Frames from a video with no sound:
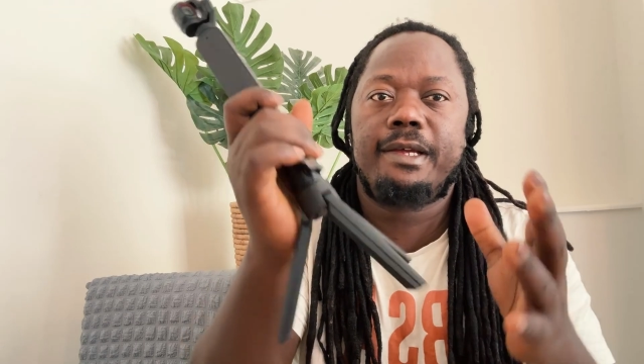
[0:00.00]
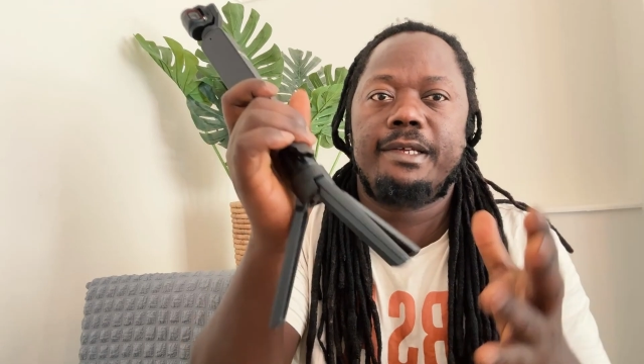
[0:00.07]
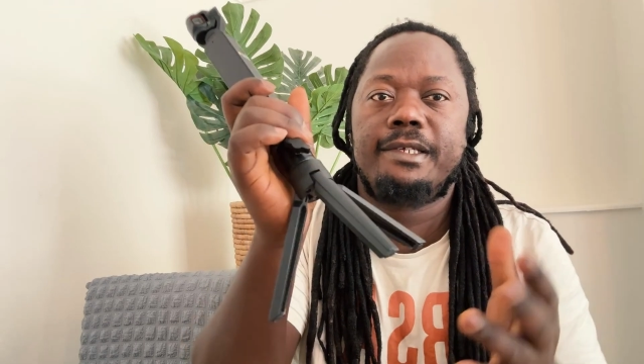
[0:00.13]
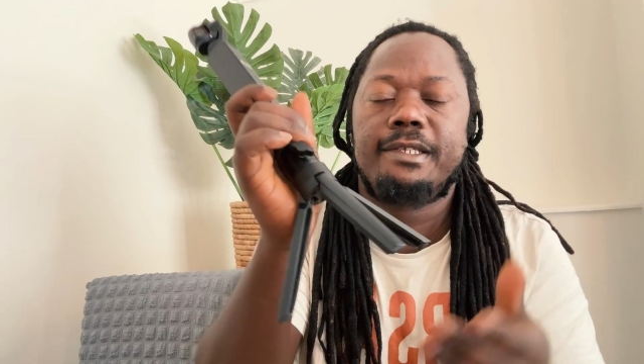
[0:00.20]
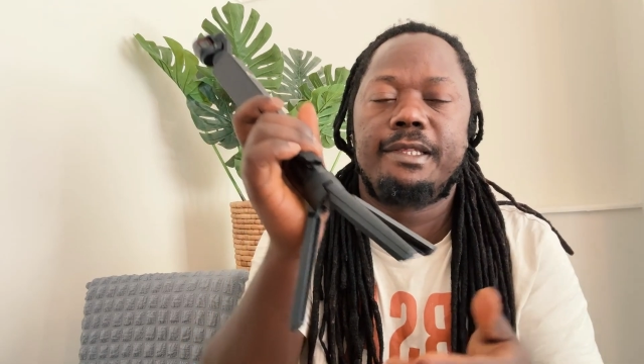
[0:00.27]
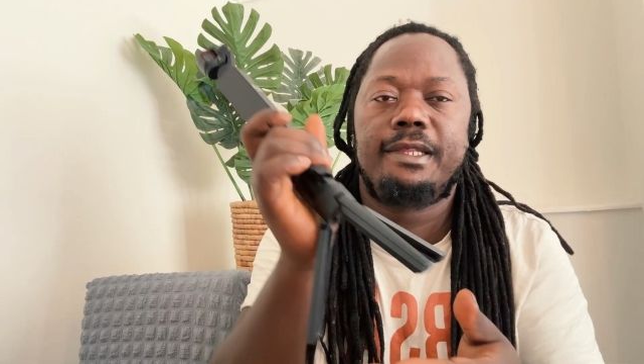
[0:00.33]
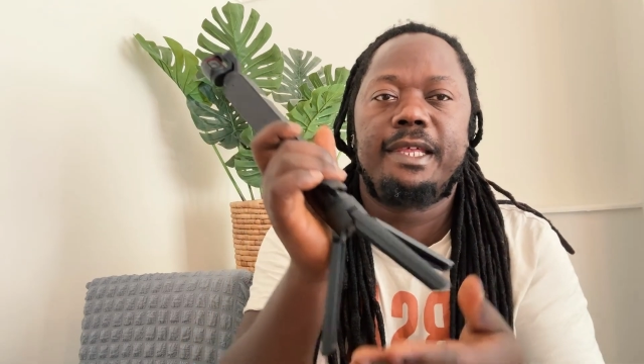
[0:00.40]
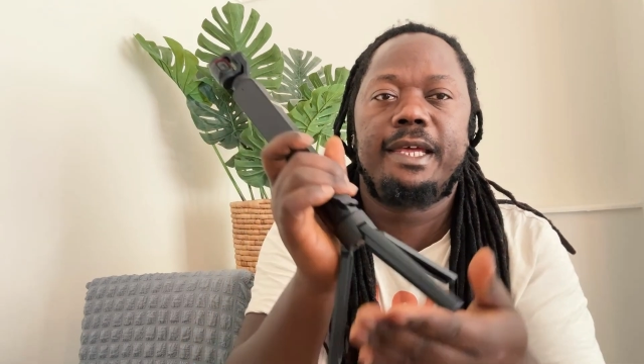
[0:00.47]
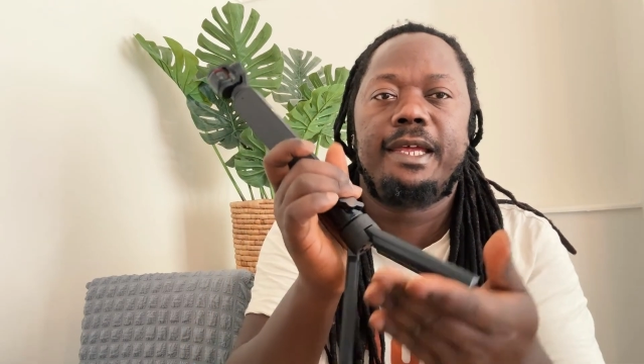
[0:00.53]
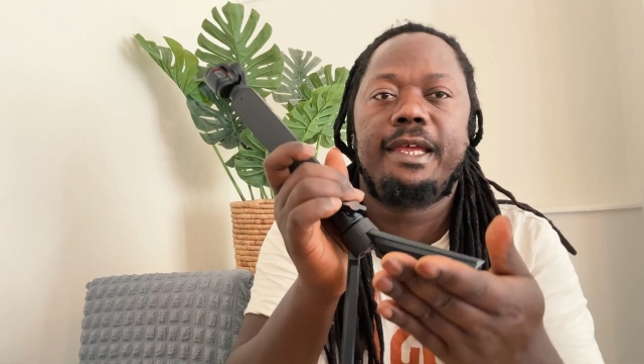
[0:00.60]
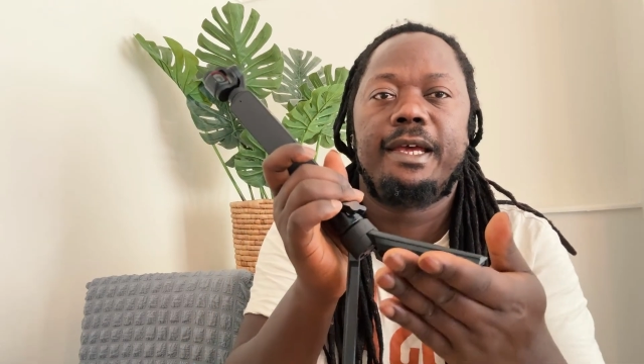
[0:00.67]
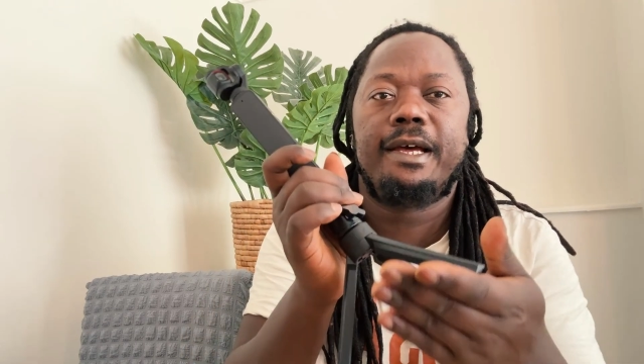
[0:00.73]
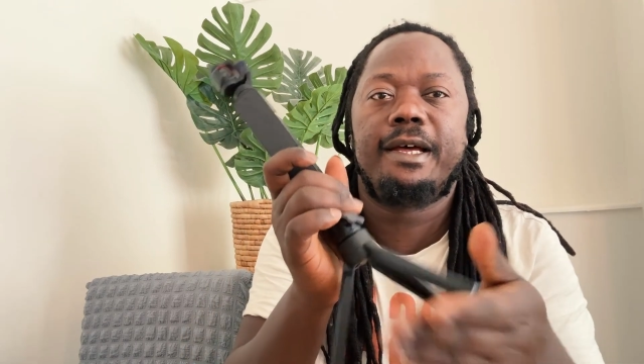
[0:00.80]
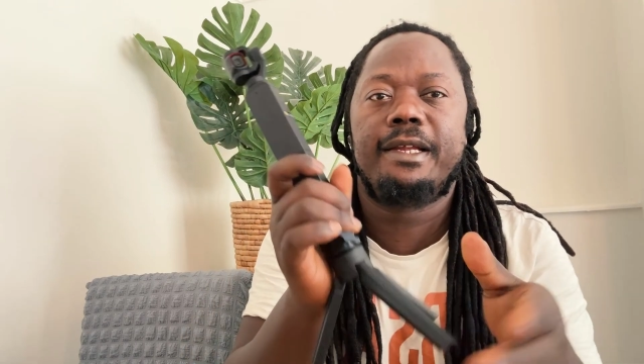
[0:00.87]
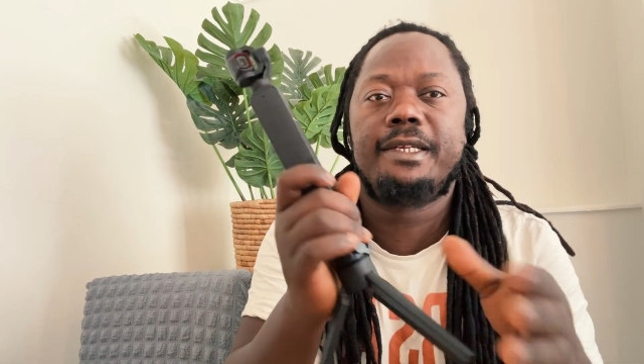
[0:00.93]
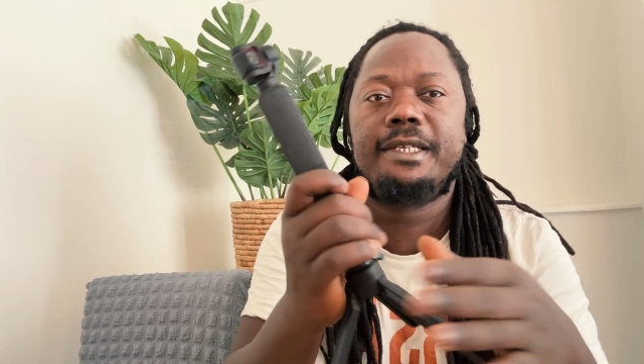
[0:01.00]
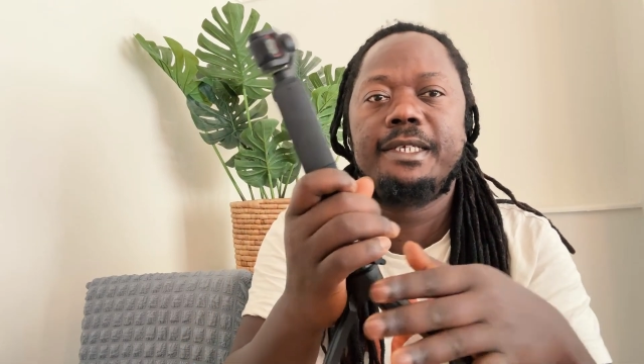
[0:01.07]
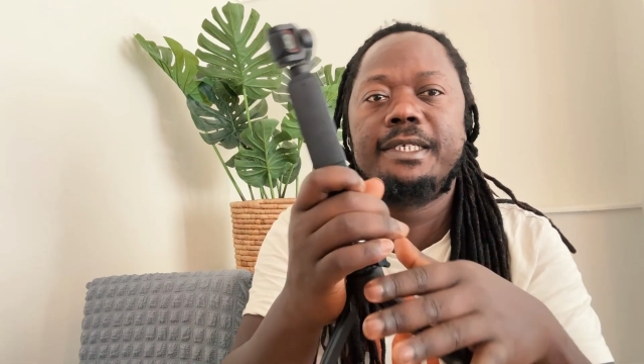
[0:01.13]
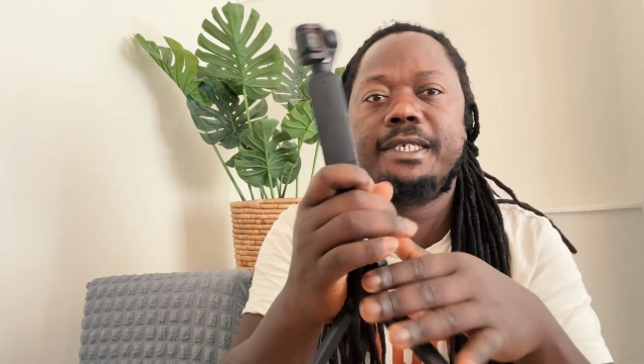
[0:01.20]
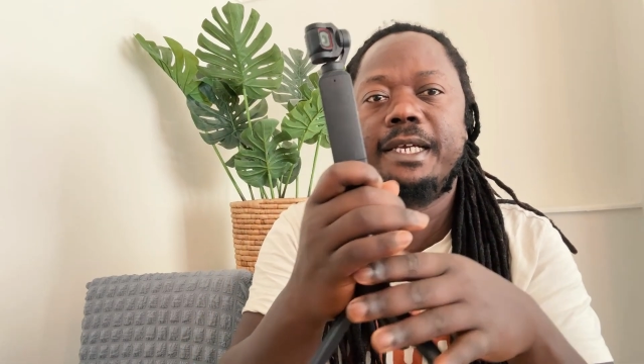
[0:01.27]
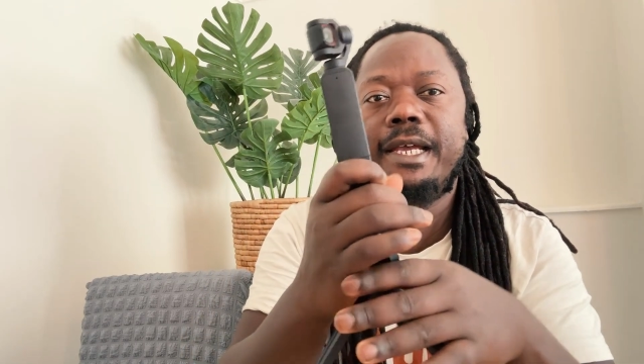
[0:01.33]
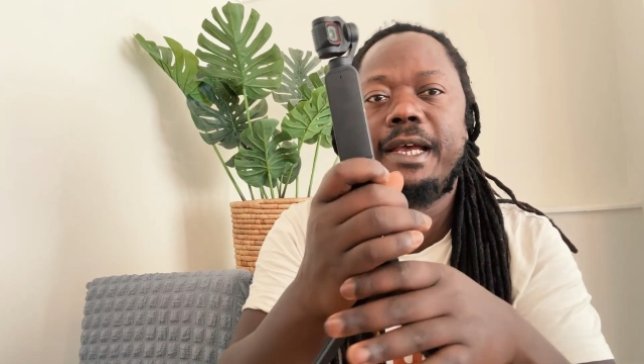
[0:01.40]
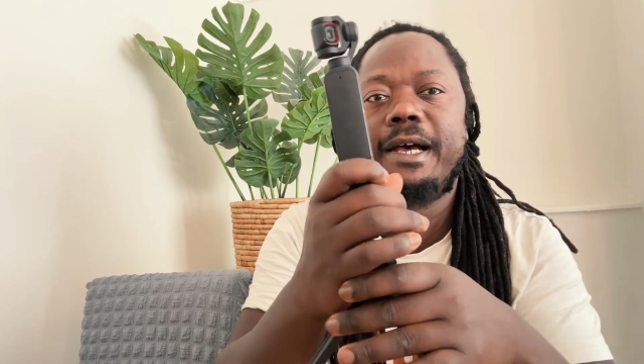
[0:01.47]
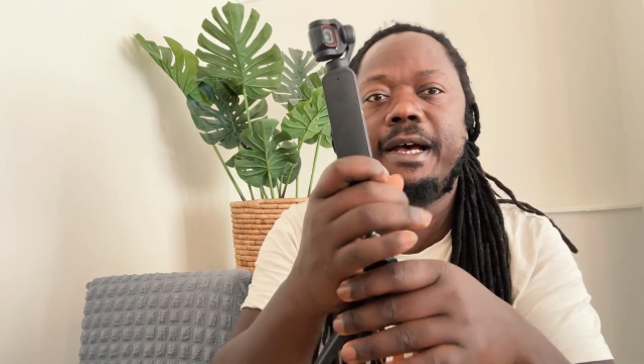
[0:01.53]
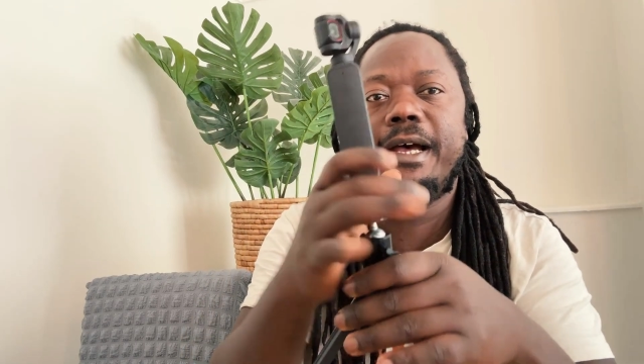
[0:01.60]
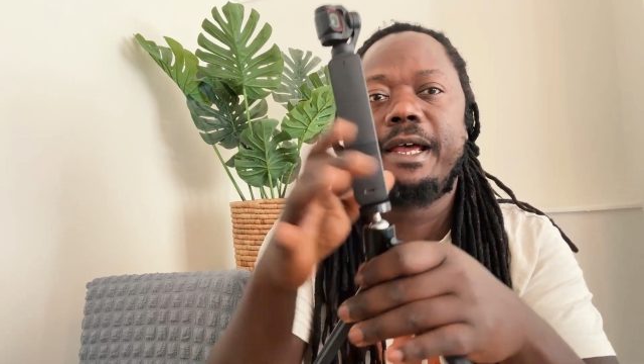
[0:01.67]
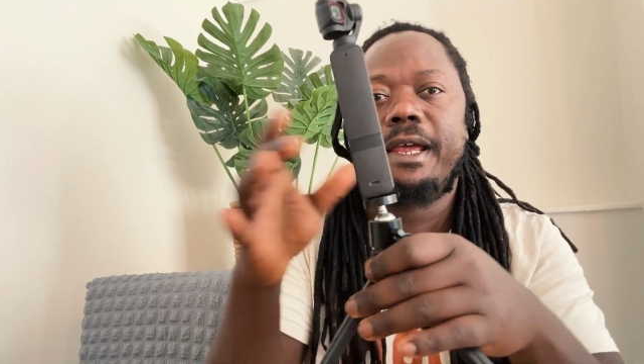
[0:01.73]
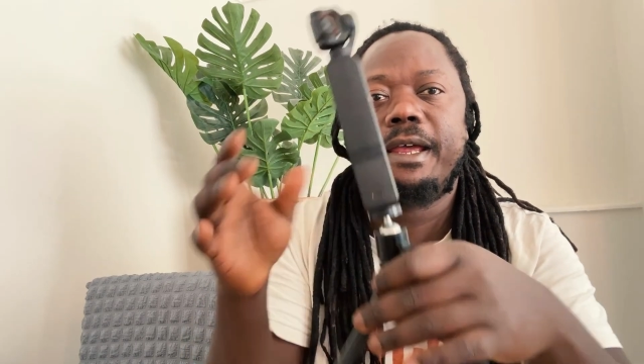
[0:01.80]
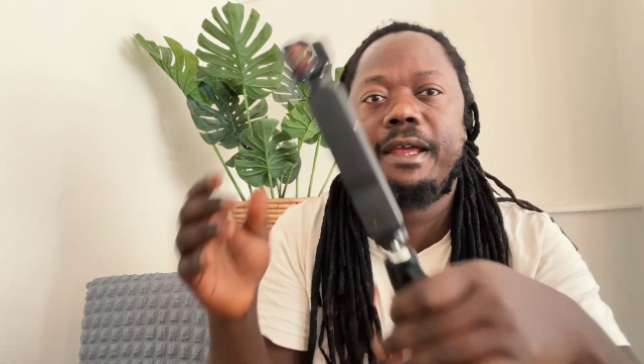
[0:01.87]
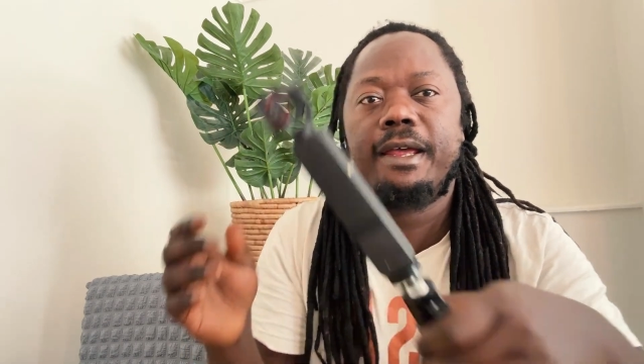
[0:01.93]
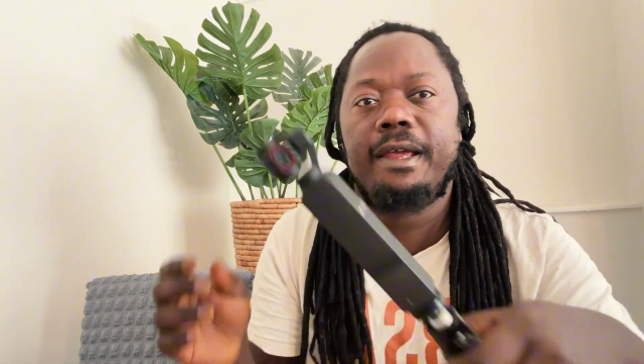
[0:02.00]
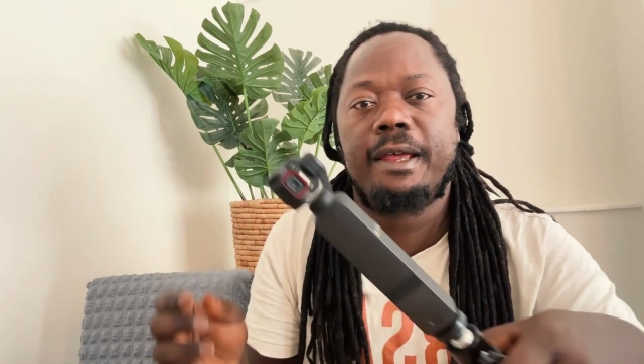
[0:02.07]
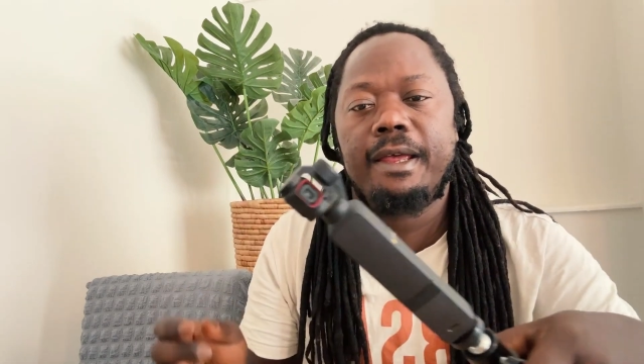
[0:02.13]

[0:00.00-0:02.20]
That's my camera there,